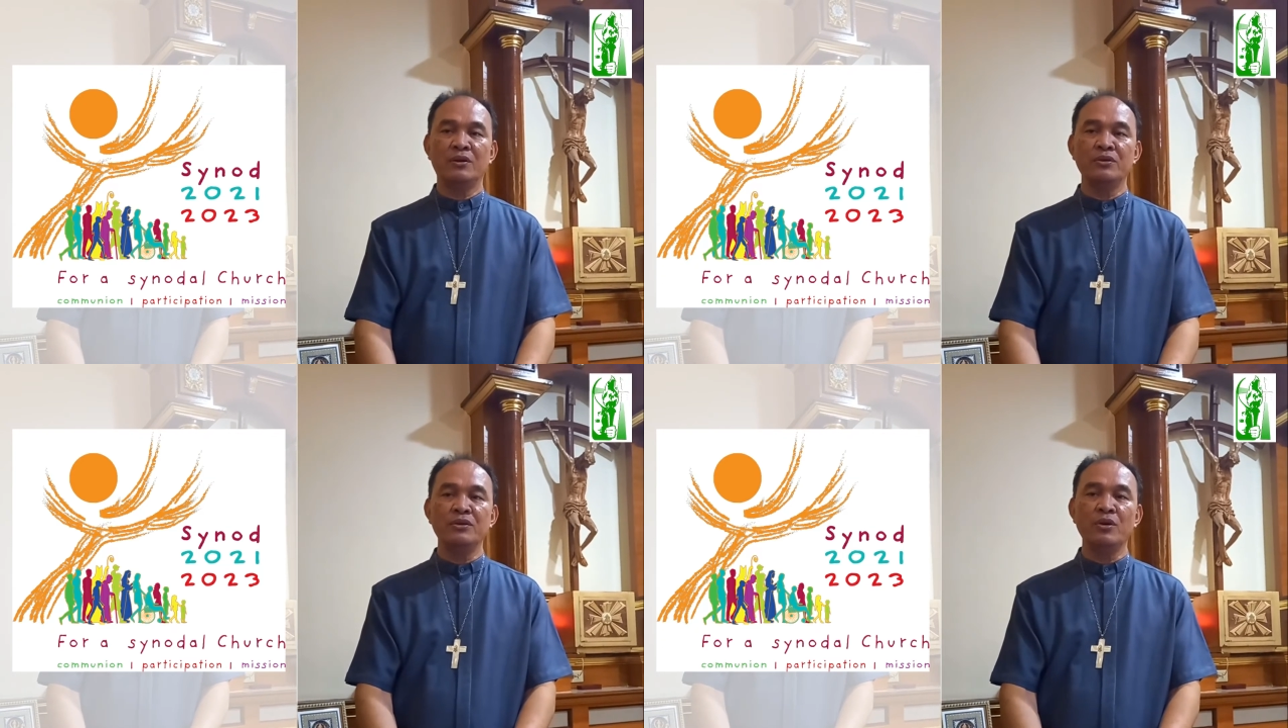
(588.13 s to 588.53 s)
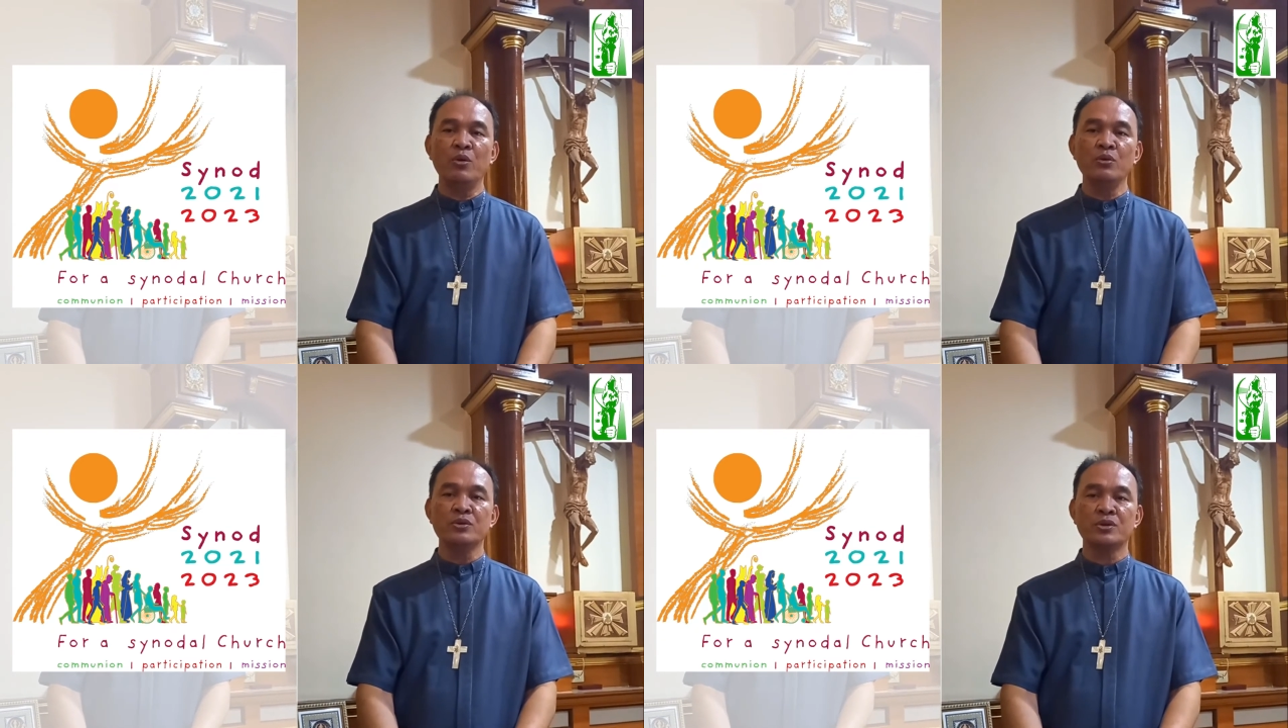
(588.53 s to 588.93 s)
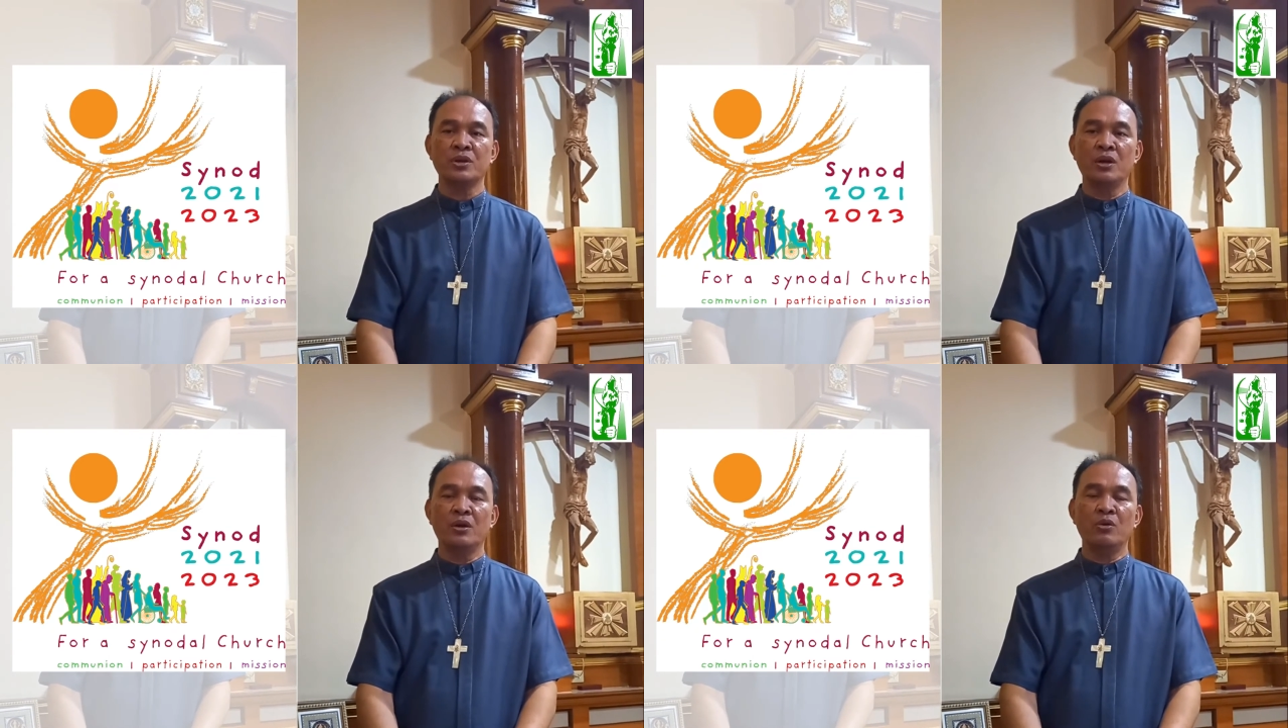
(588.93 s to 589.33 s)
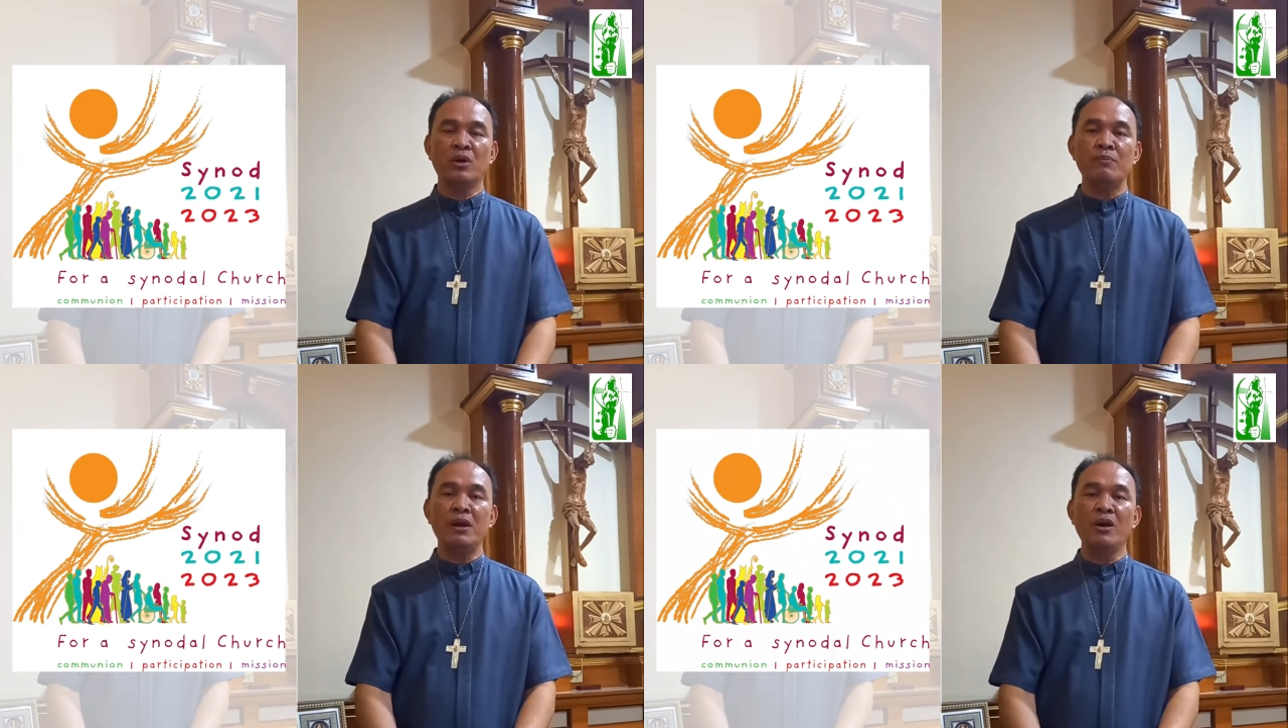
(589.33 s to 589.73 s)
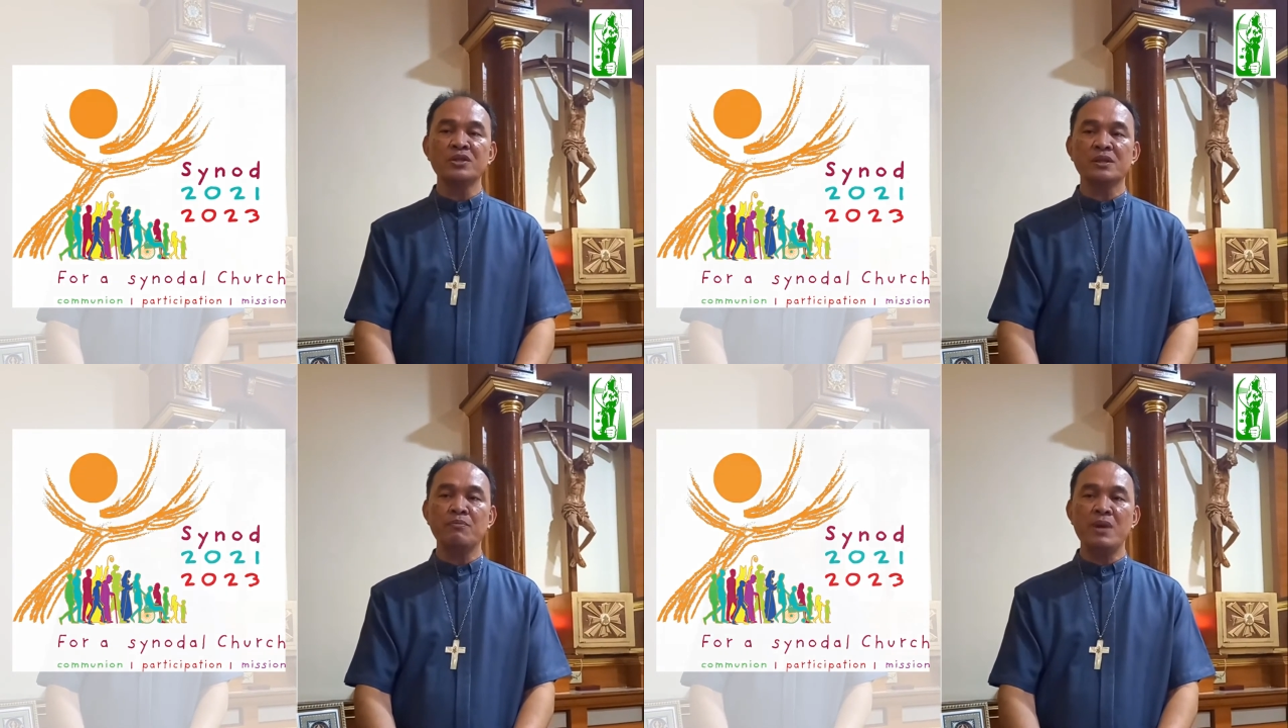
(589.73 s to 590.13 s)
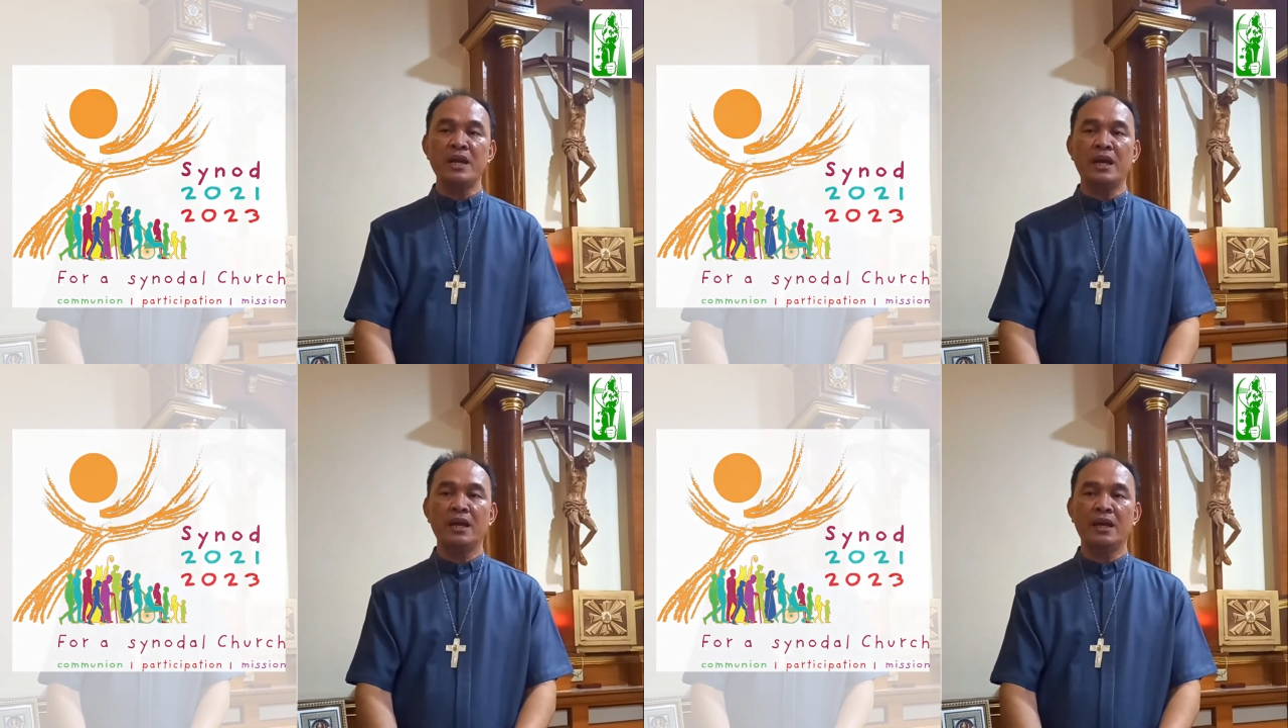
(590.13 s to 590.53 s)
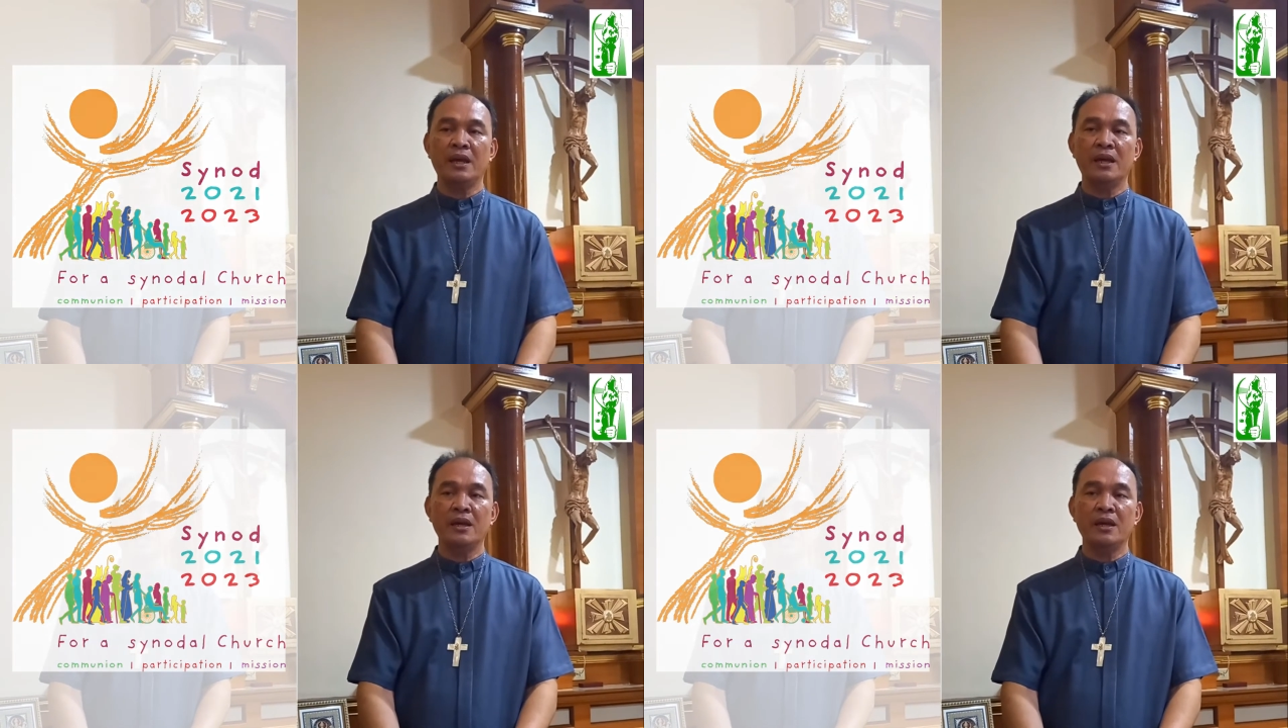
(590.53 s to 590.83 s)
on those who have lost meaning,